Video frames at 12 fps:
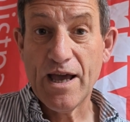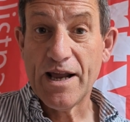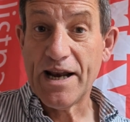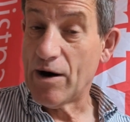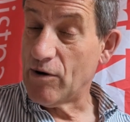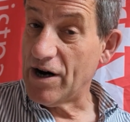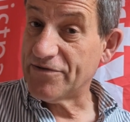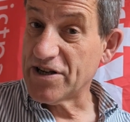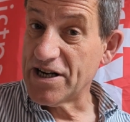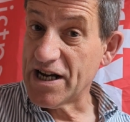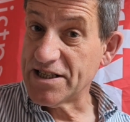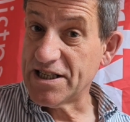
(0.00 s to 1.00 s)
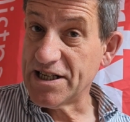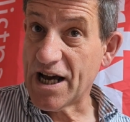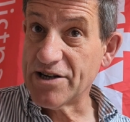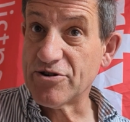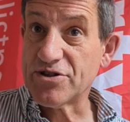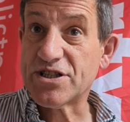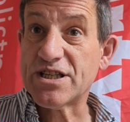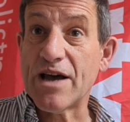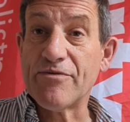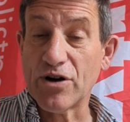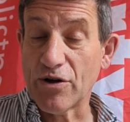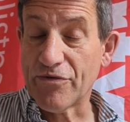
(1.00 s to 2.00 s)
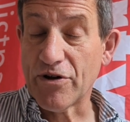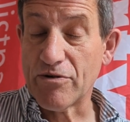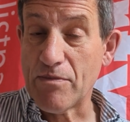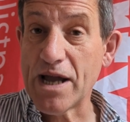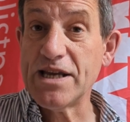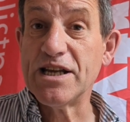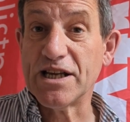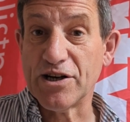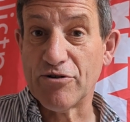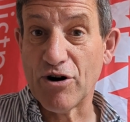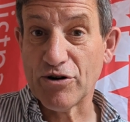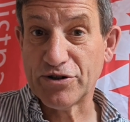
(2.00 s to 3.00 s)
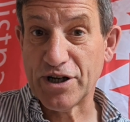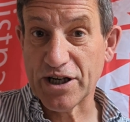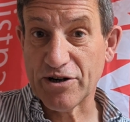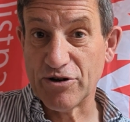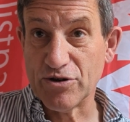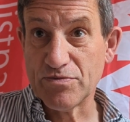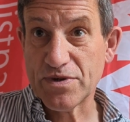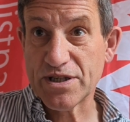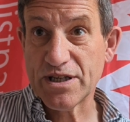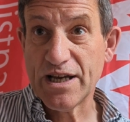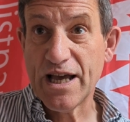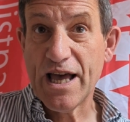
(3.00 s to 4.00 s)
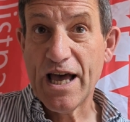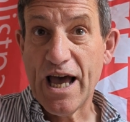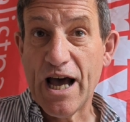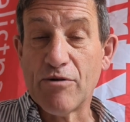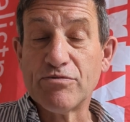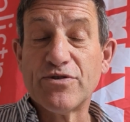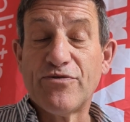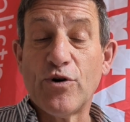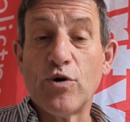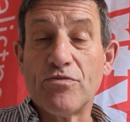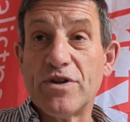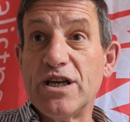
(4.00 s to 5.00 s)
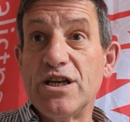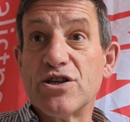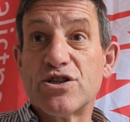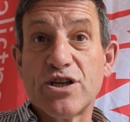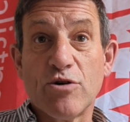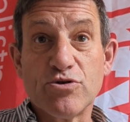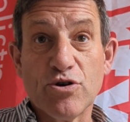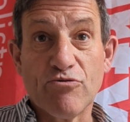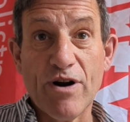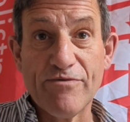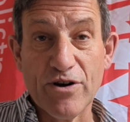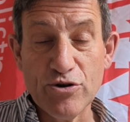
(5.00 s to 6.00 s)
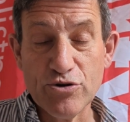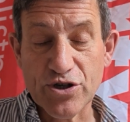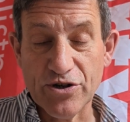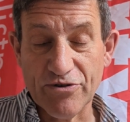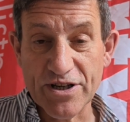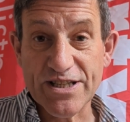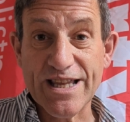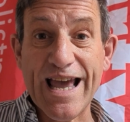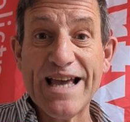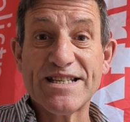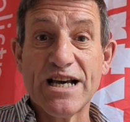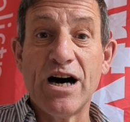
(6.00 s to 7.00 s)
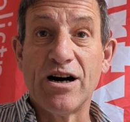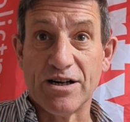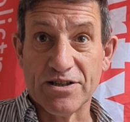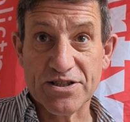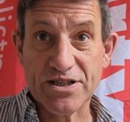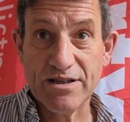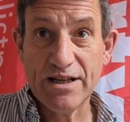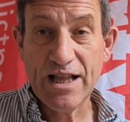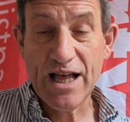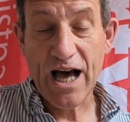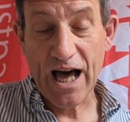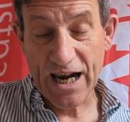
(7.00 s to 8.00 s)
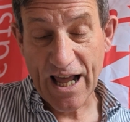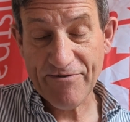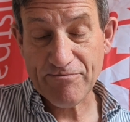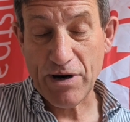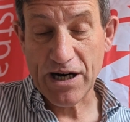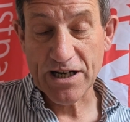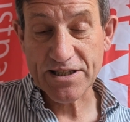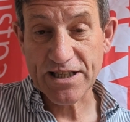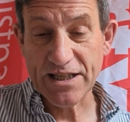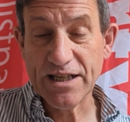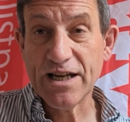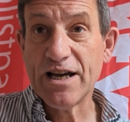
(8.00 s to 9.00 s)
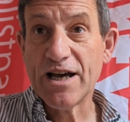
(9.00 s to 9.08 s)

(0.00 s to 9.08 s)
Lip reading: Now, after 1900, several of the remaining Narodnik groups helped to form the Social Revolutionaries, the SRs, a left party